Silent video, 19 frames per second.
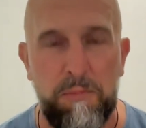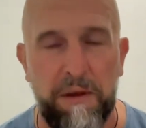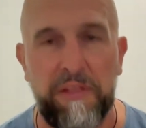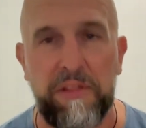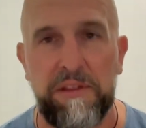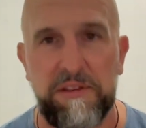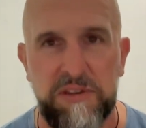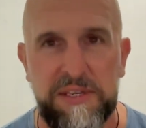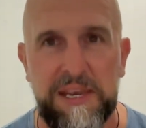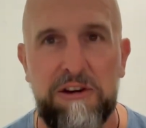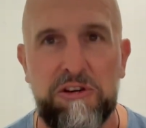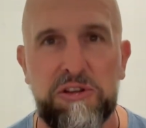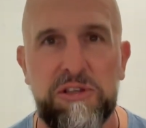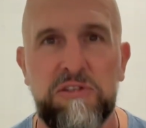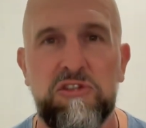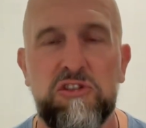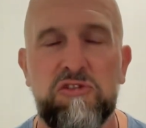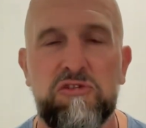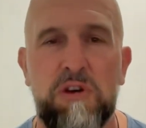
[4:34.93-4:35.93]
but
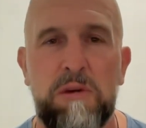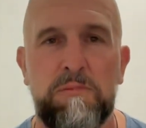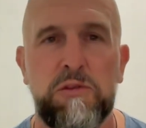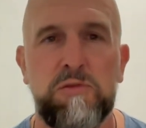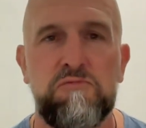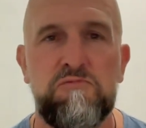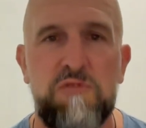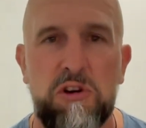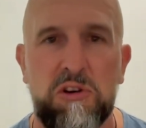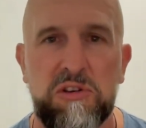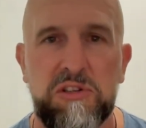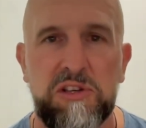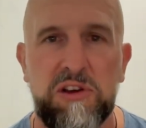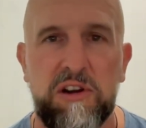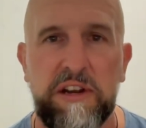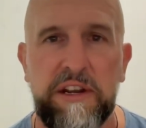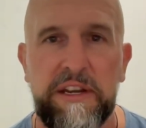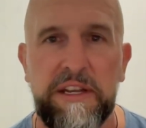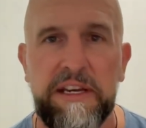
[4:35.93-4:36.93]
Saracen's scrum was rock
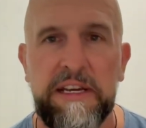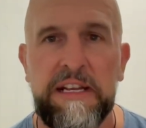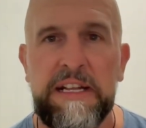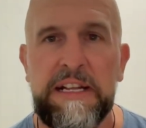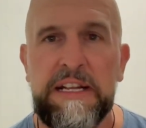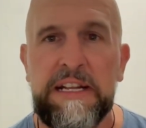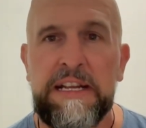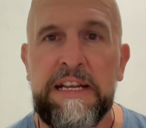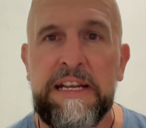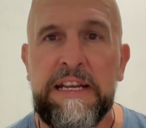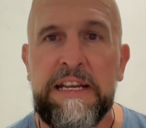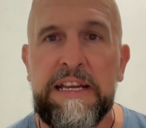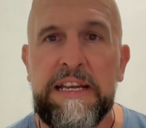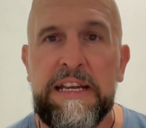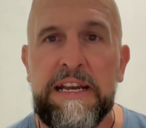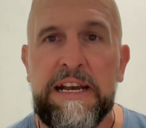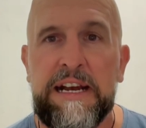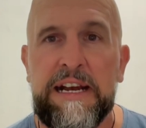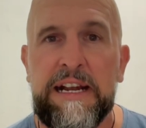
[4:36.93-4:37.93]
solid.
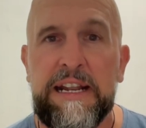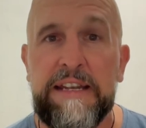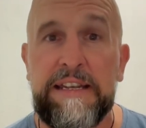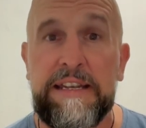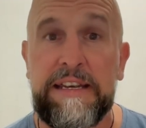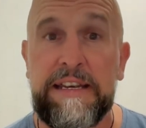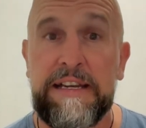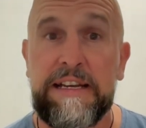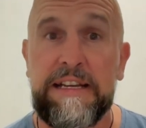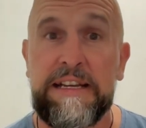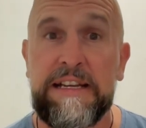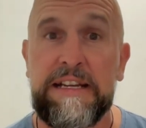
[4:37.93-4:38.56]
And